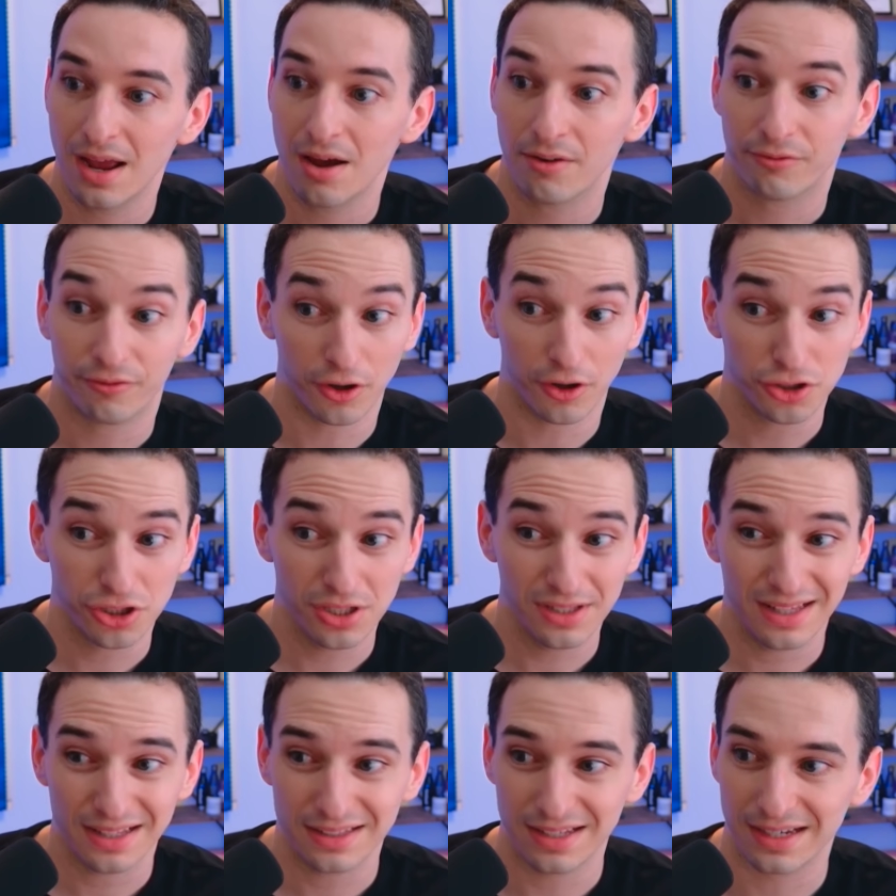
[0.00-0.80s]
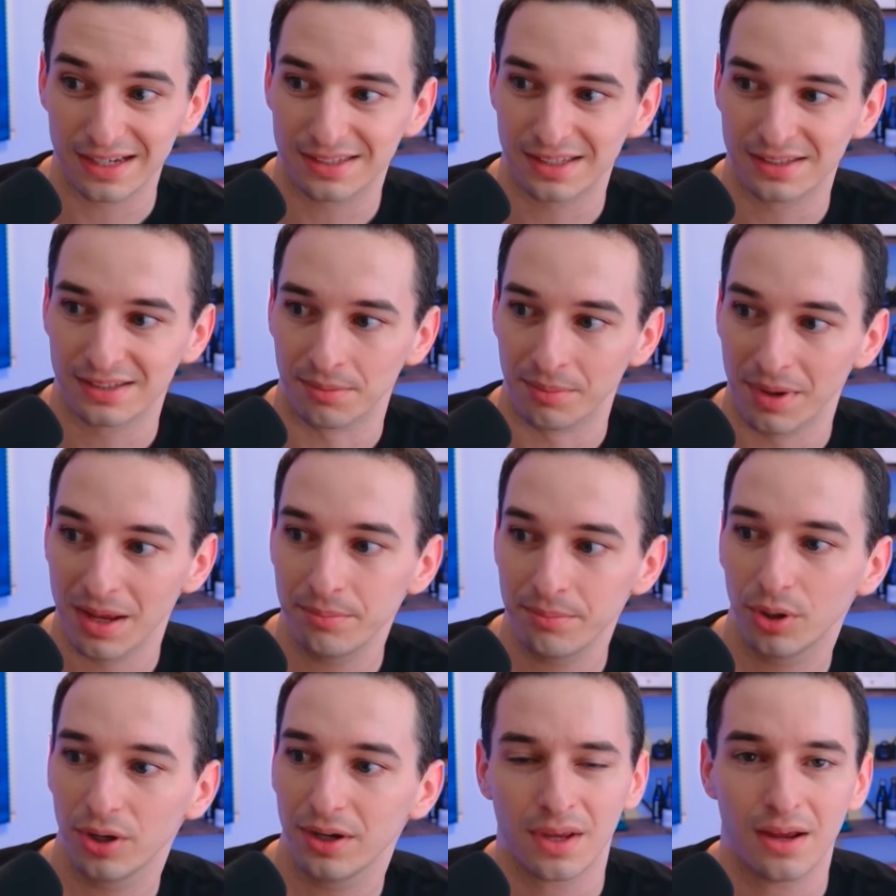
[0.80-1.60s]
function that takes in some
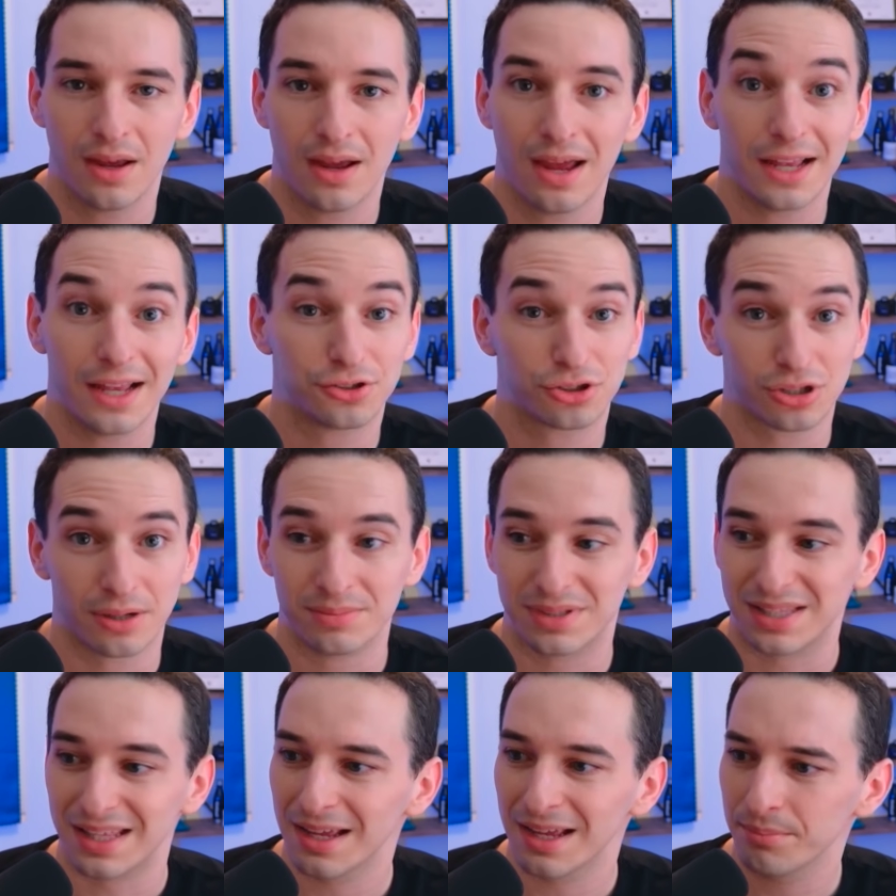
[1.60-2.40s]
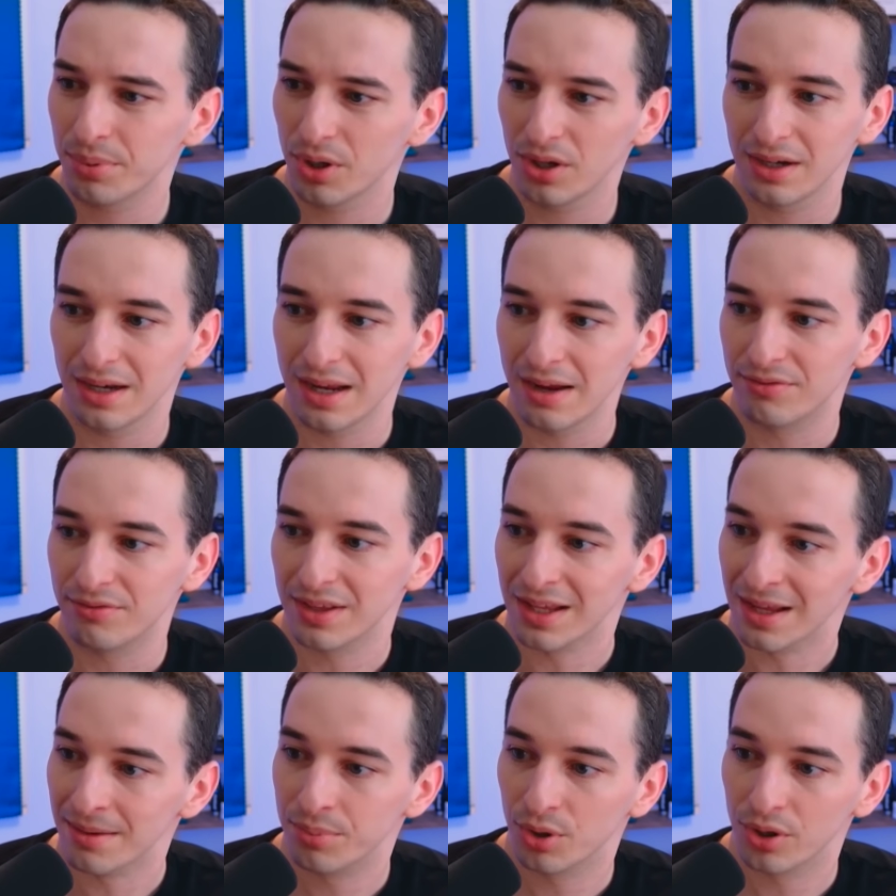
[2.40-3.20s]
input, it trims the input. If the
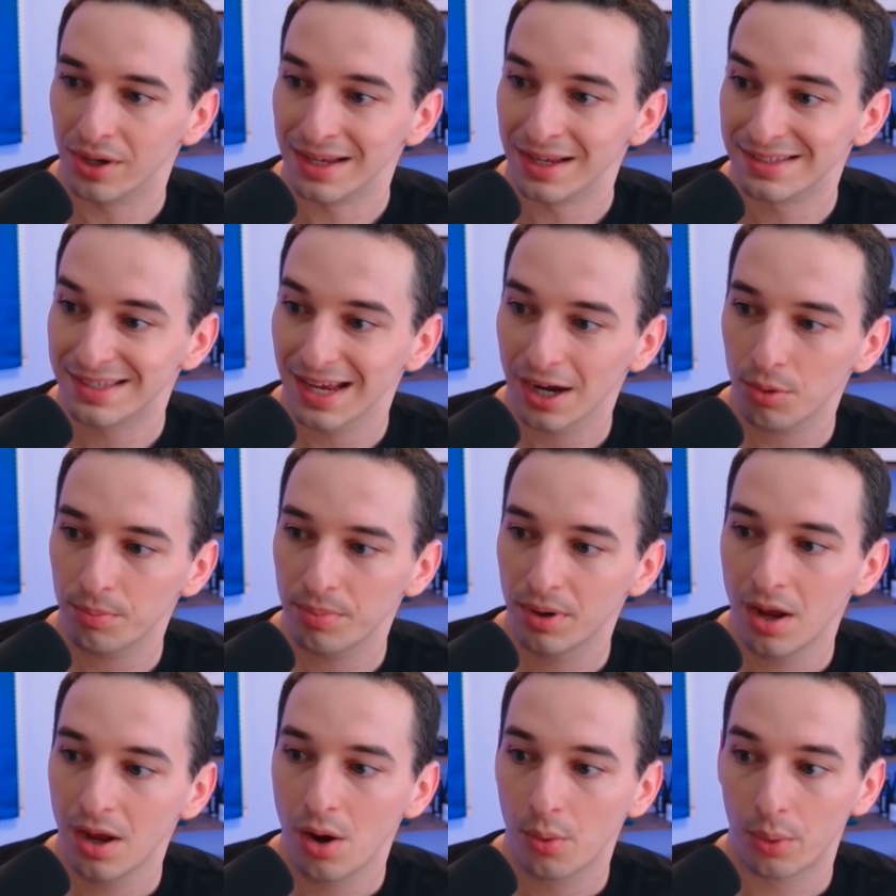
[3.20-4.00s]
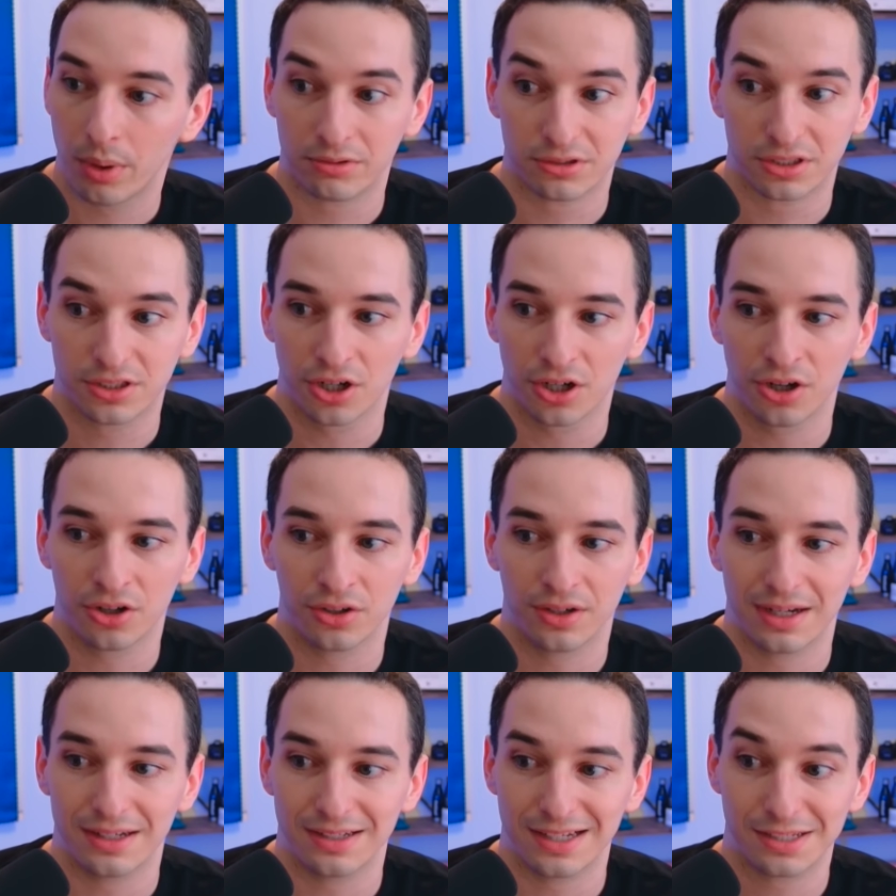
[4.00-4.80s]
input is help, we
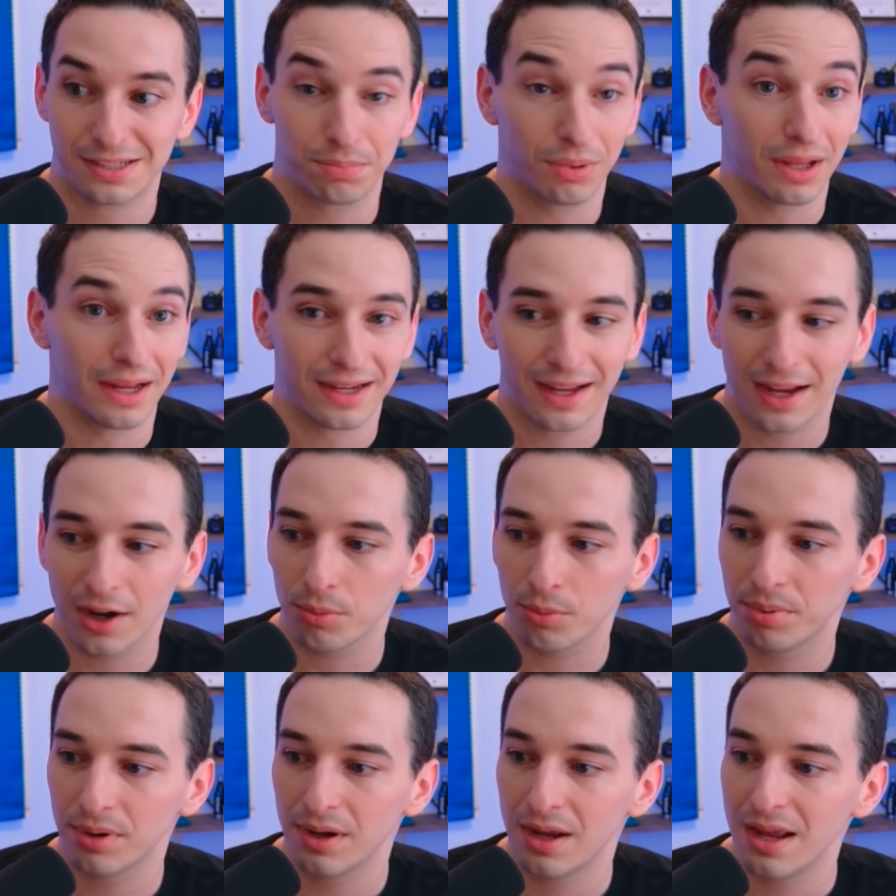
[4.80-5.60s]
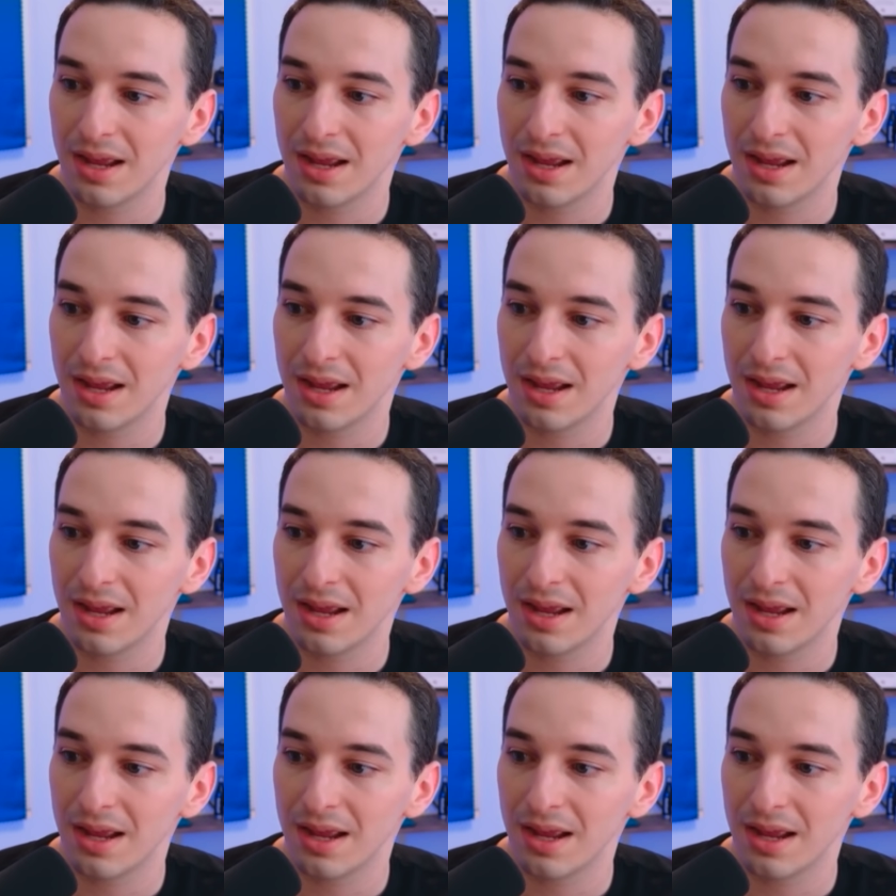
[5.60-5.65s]
return this blank help.